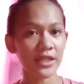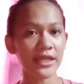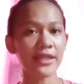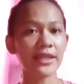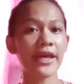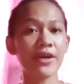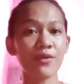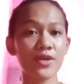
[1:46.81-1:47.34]
and
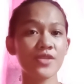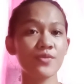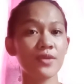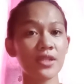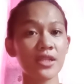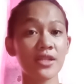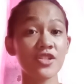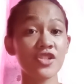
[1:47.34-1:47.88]
likewise
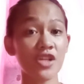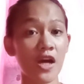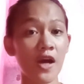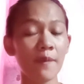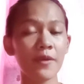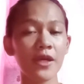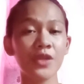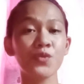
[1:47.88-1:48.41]
with the
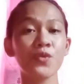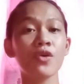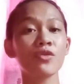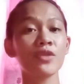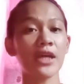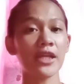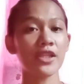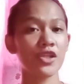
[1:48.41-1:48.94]
shop, it
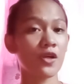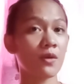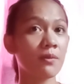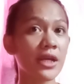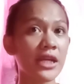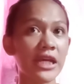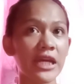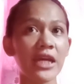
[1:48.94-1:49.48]
won't get your
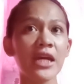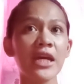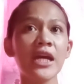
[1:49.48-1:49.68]
money.